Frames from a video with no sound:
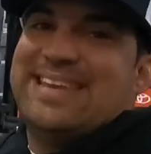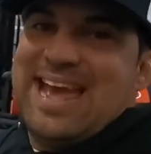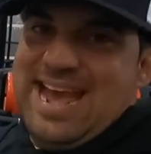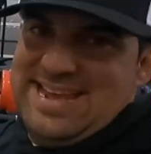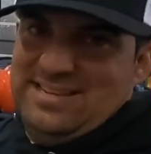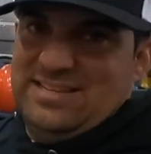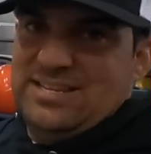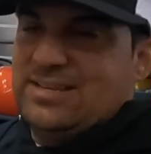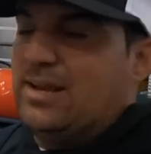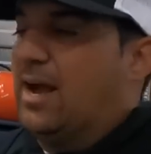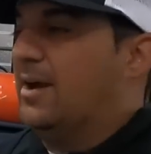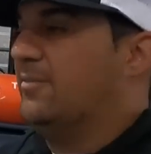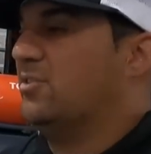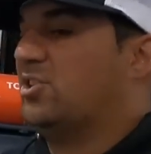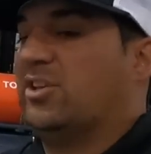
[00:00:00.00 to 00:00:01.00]
night.
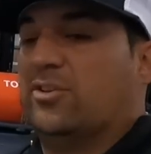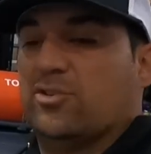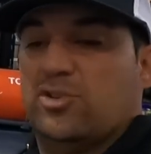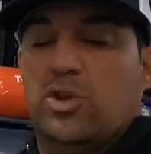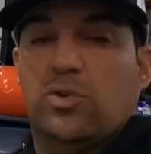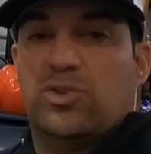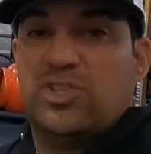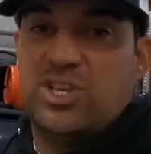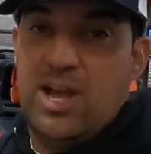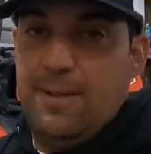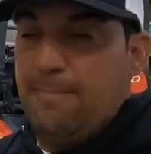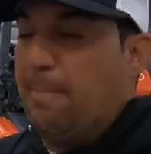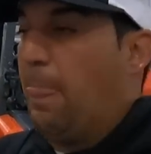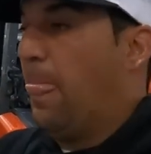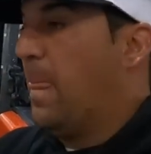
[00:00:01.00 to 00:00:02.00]
Obviously, there's no
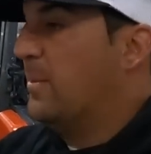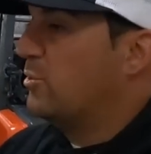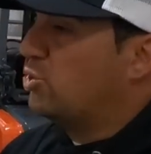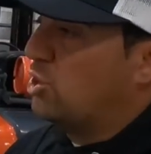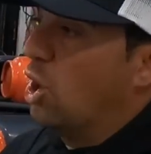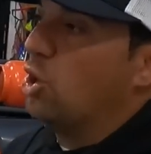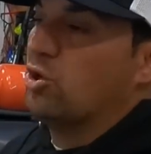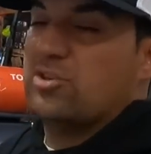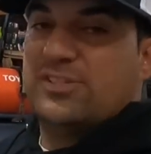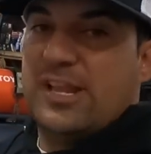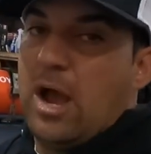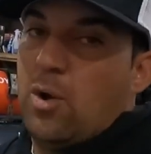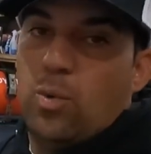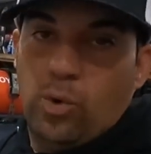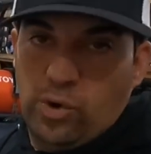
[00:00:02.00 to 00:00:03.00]
sun, solar's
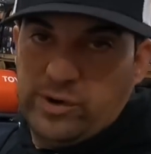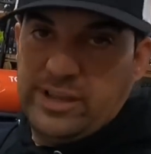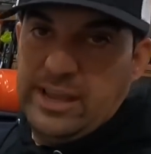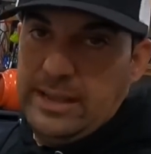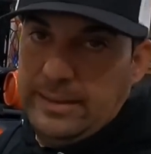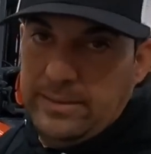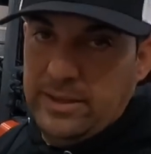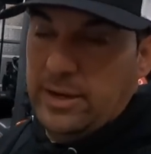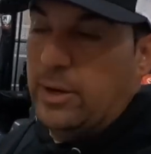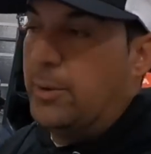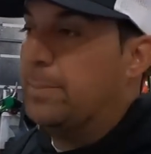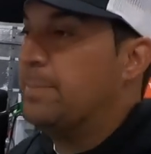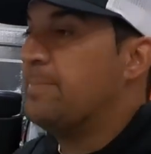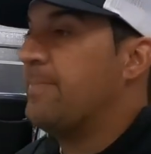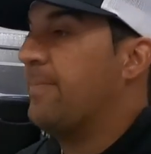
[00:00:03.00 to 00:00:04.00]
not working, you know.
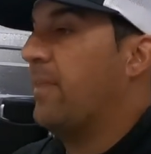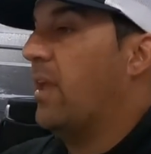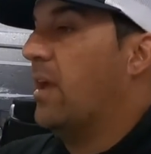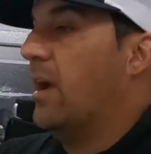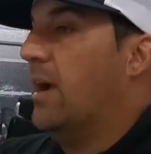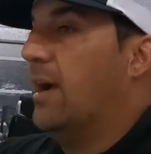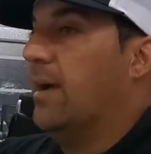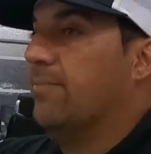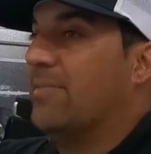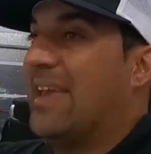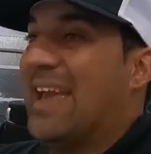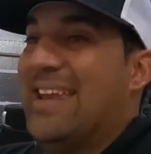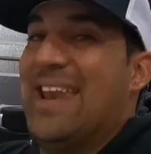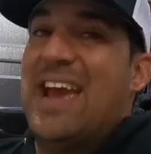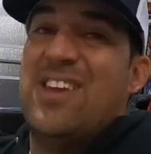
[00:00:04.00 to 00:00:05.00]
Uh,
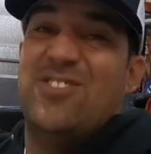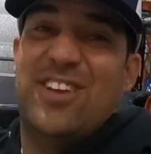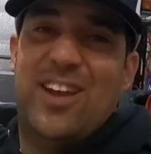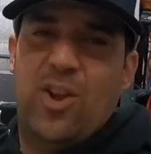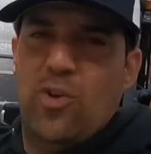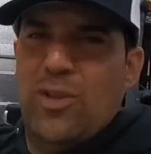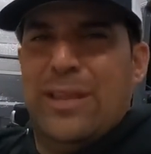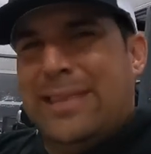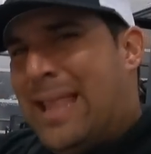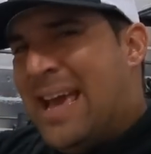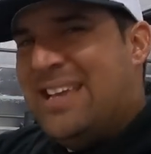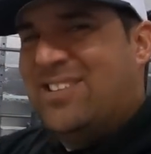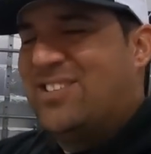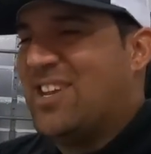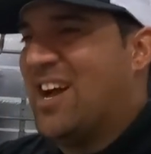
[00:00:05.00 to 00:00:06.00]
at night, you got all the
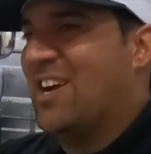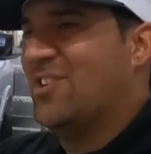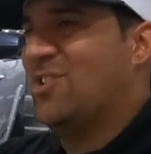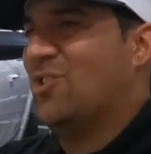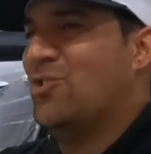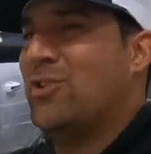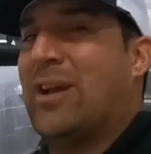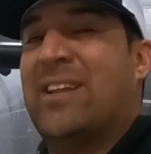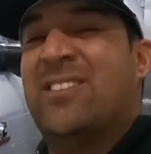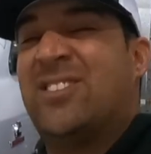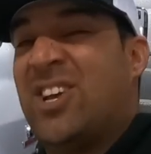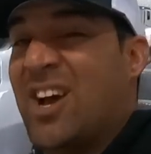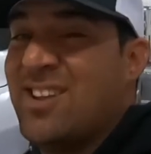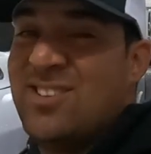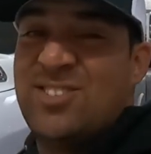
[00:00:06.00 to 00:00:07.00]
lights on, you know, you got a
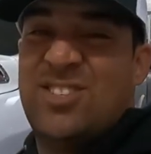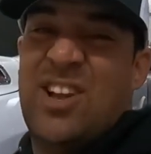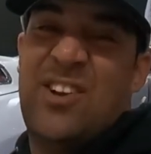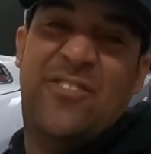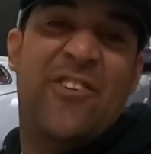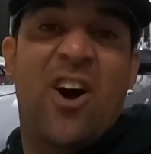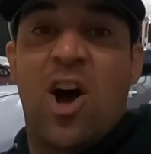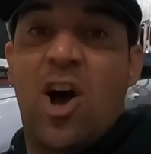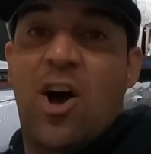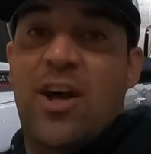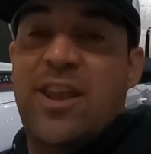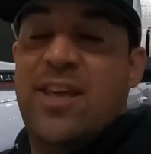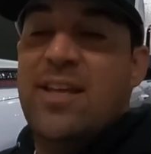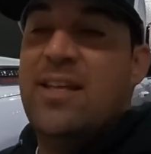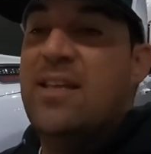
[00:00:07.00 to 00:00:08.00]
ton of stuff
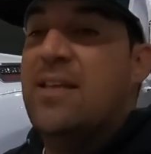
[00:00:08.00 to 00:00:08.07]
on